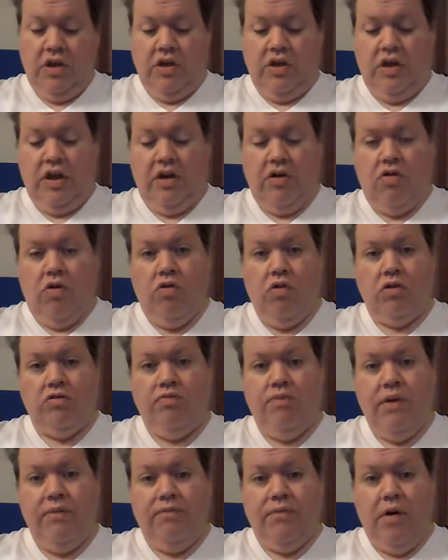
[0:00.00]
now of course
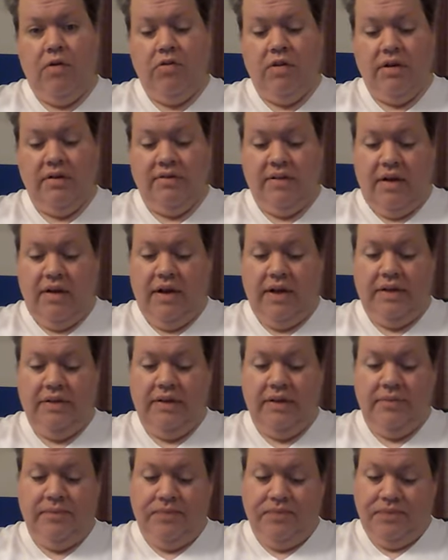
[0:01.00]
we focus
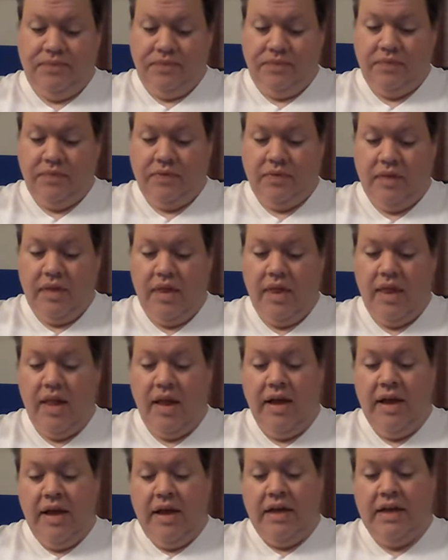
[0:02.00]
on
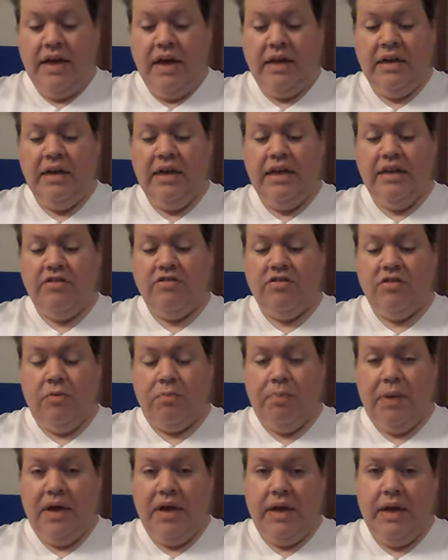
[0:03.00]
a young Easter
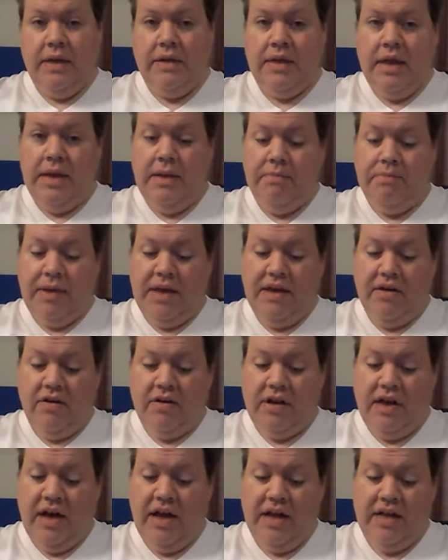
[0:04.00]
Bunny named Peter
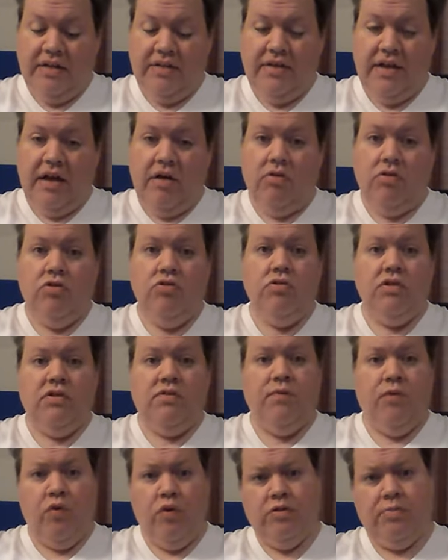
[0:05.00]
Cottontail, who is
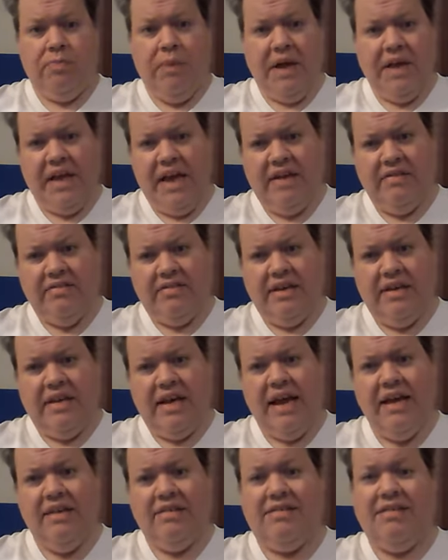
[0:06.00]
voiced by Casey
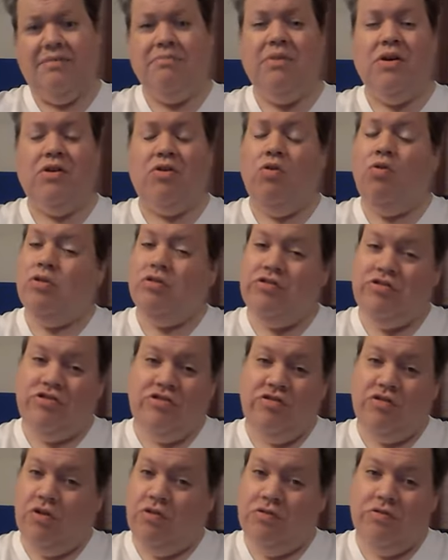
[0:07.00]
Kasem. Of course,
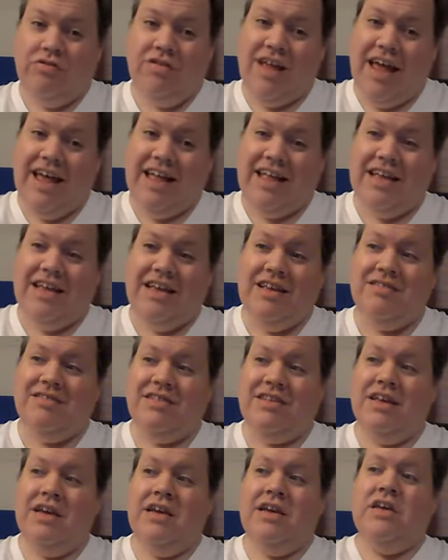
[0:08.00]
you know who that
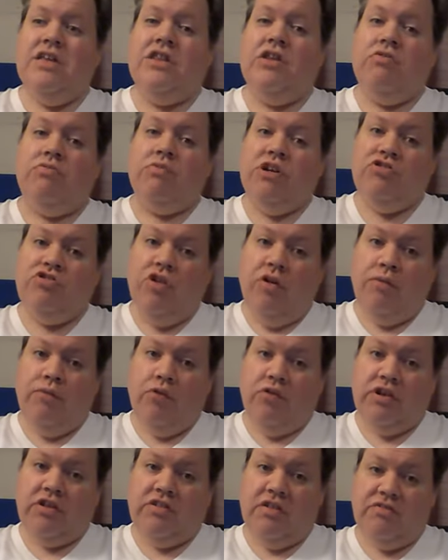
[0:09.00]
is, the original
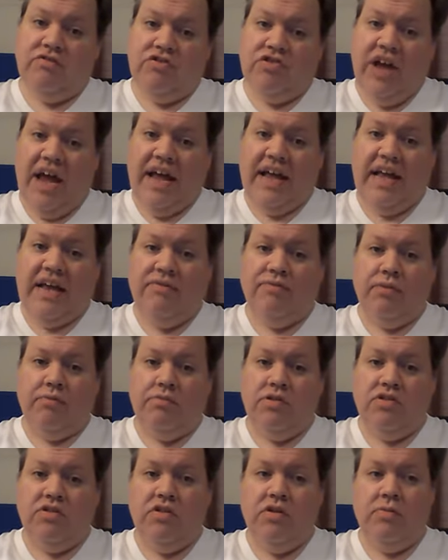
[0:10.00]
voice of Shaggy from
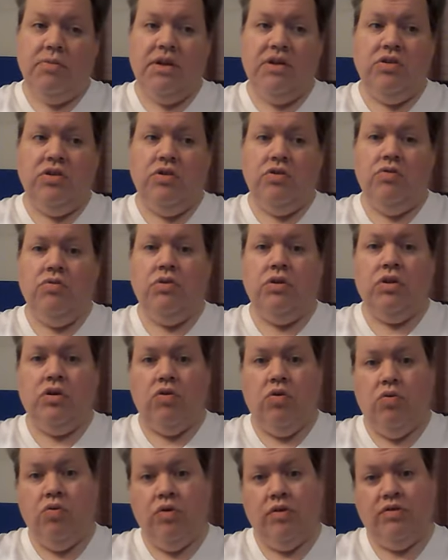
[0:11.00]
Scooby Doo, and of
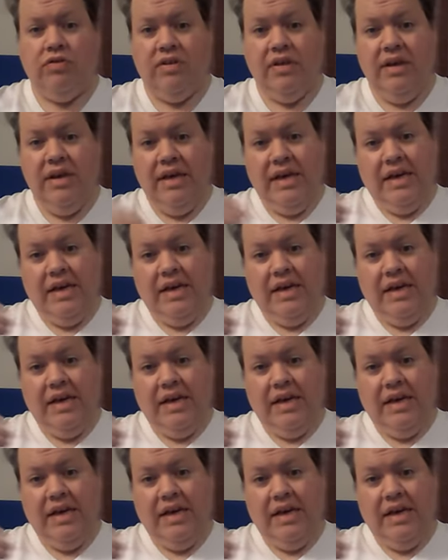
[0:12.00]
course